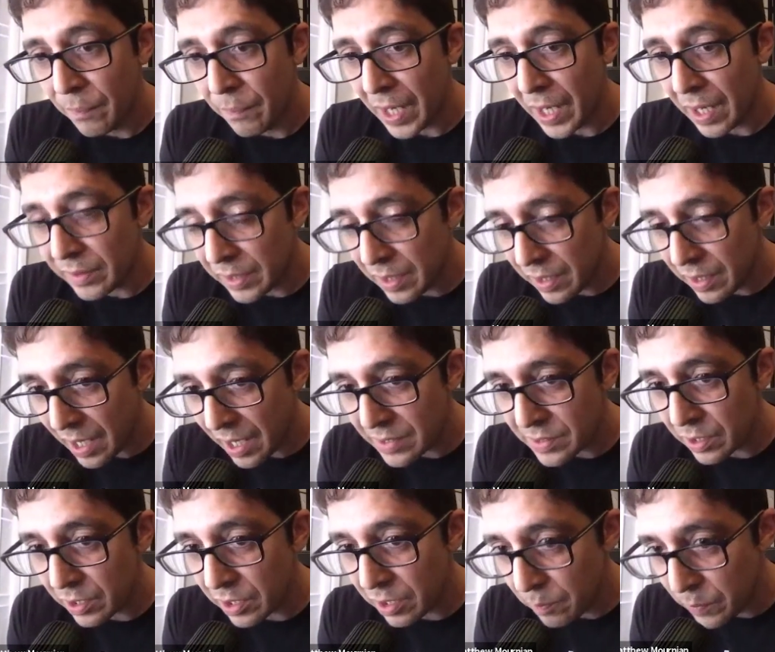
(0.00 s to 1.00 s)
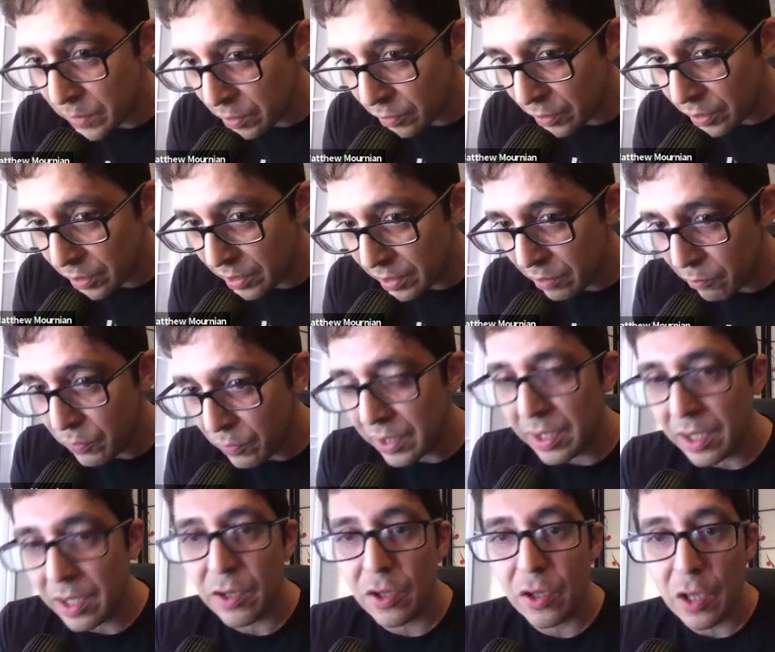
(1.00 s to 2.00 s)
I think as a community, we
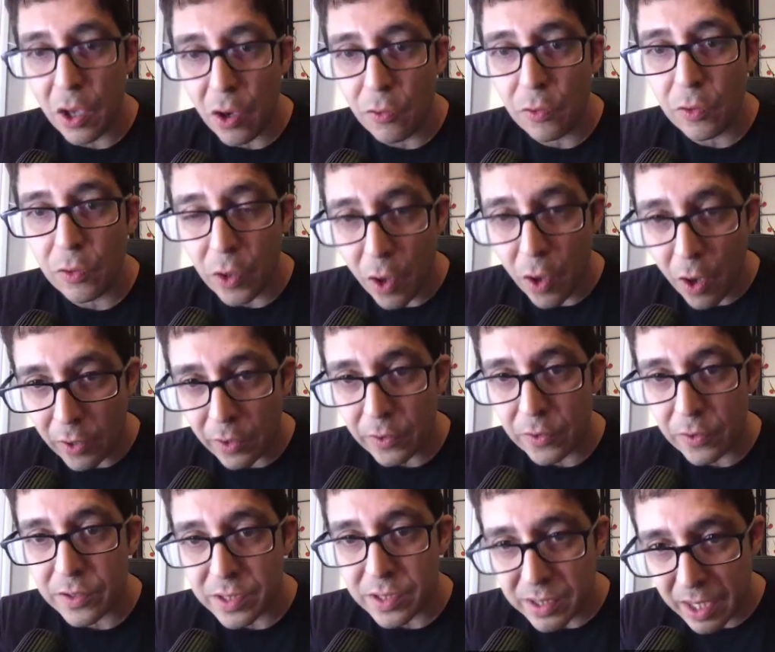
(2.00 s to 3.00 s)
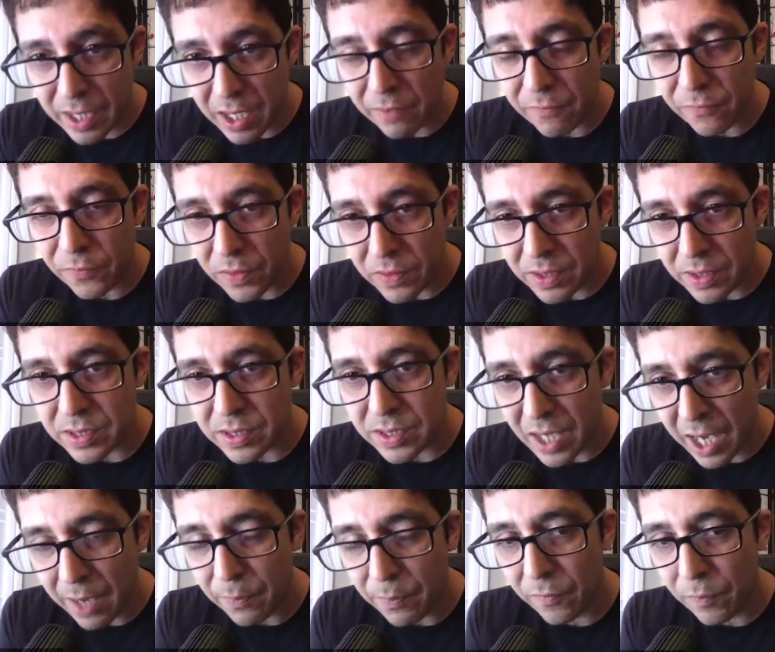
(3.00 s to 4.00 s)
can no longer stand for this
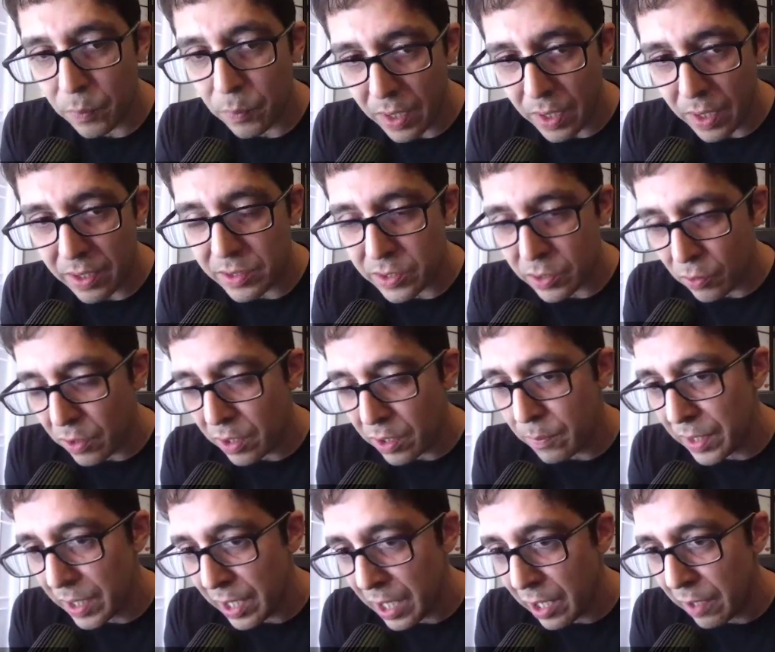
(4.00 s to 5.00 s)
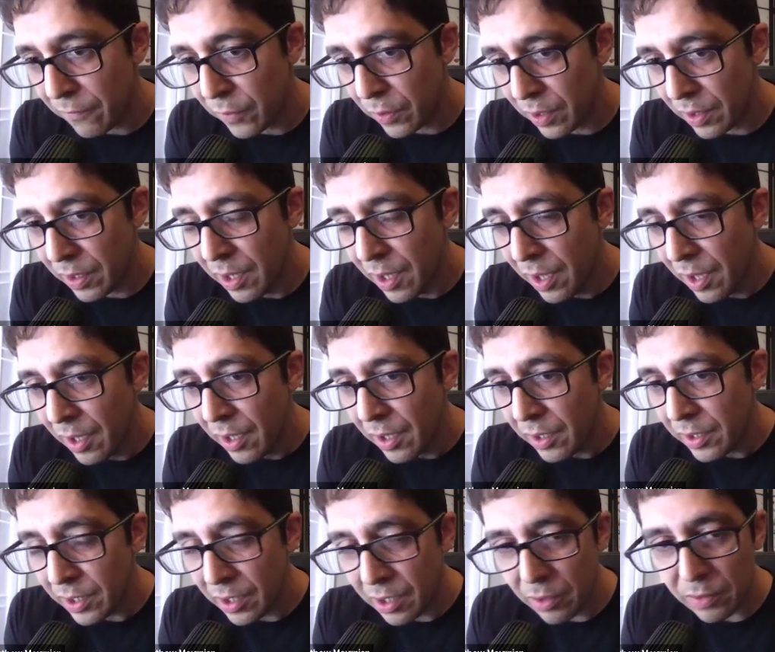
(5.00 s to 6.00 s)
type of predatory behavior. And,
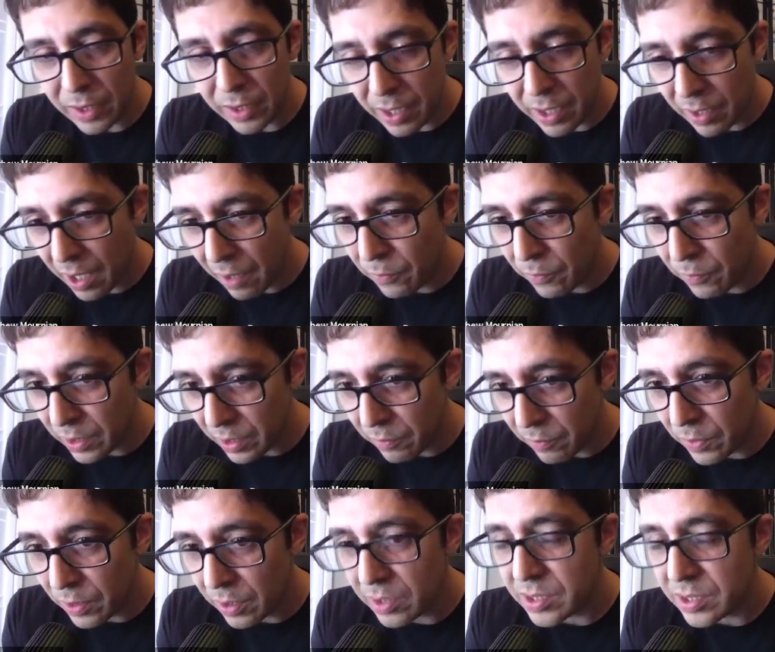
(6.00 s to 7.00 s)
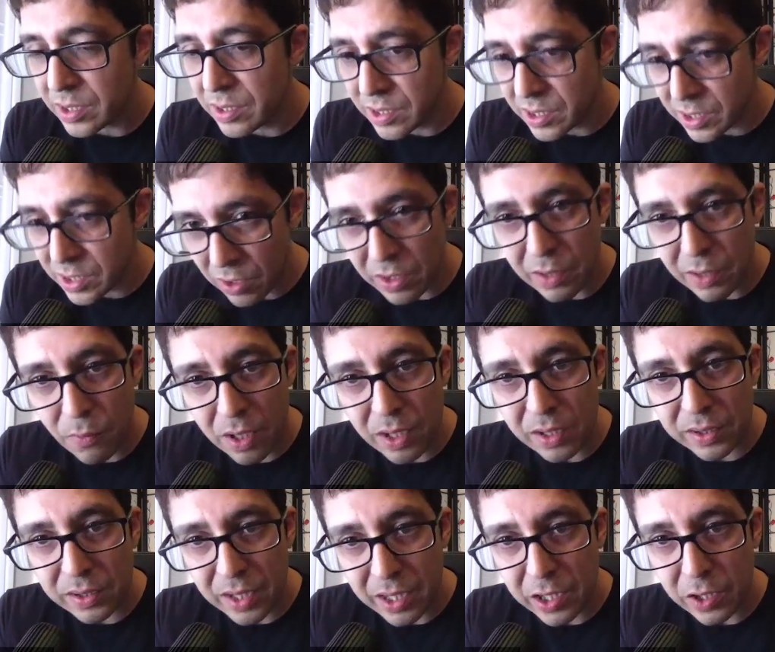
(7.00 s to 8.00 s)
you know, Leon, I really, really sincerely want to
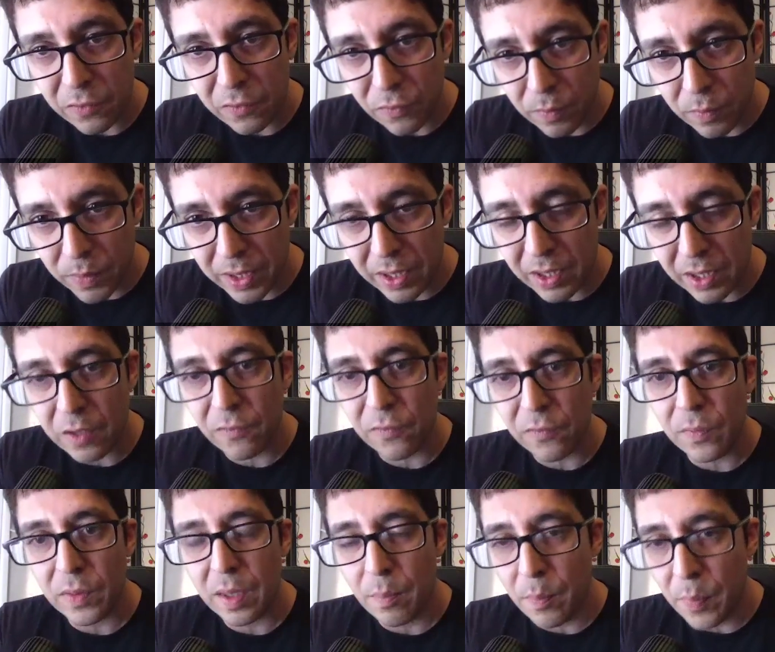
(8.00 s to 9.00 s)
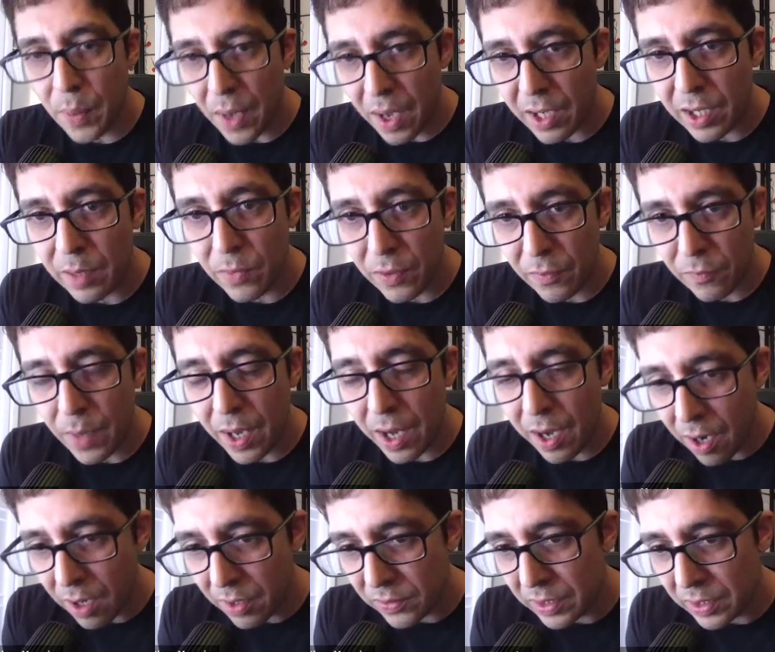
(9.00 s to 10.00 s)
thank you for being here from the bottom of my
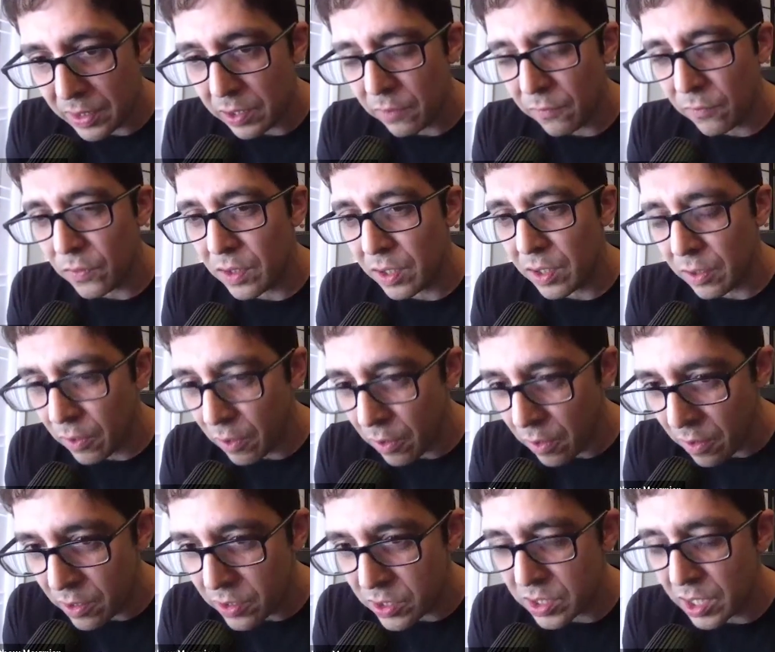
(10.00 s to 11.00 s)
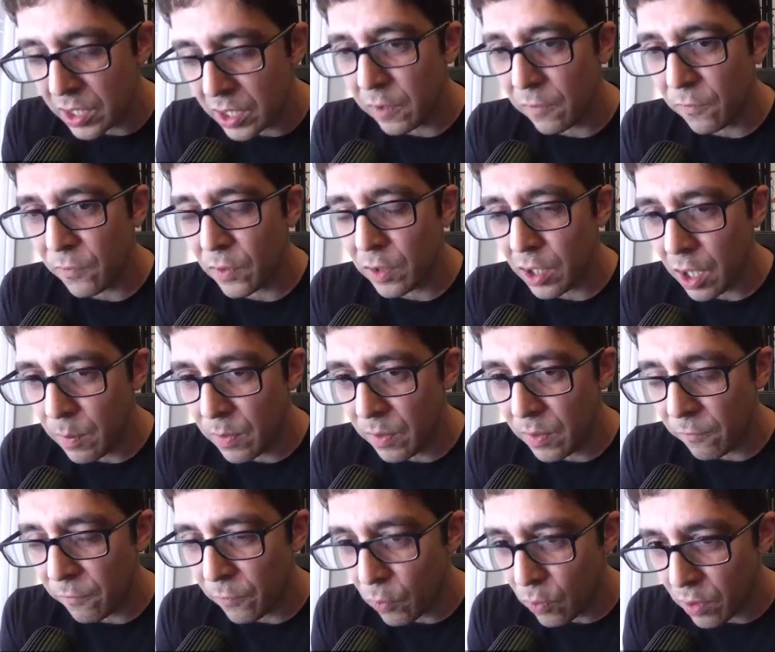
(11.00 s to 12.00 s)
heart. Thank you for the courage. Thank you for coming
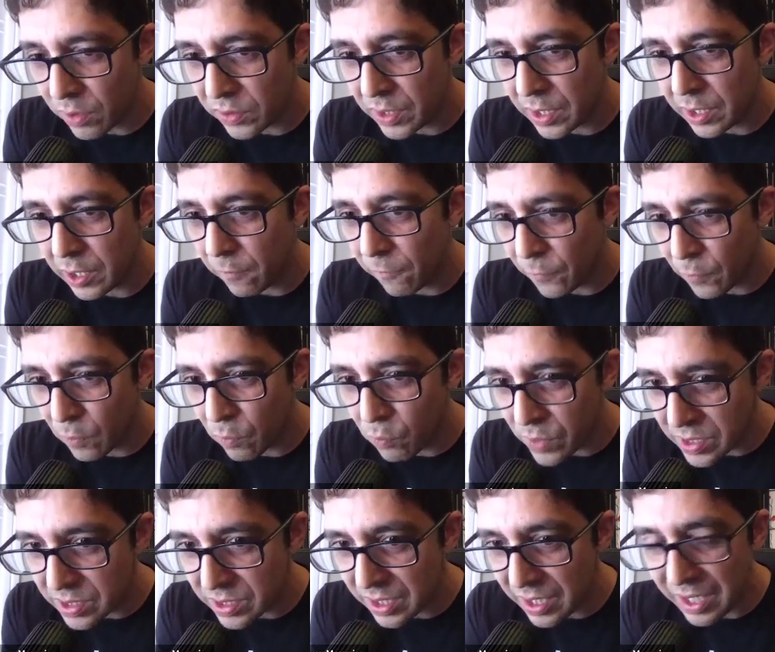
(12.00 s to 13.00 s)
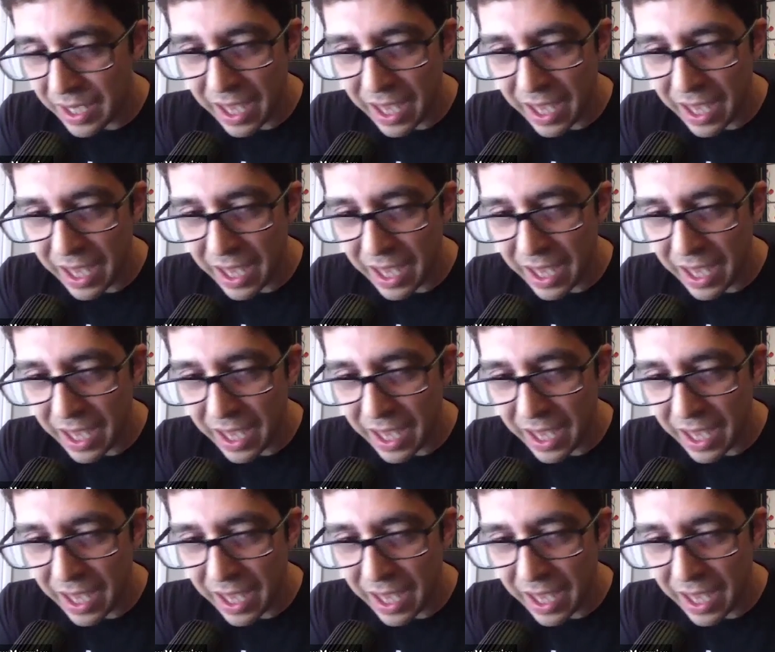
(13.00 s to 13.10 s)
forth. Thank you for risking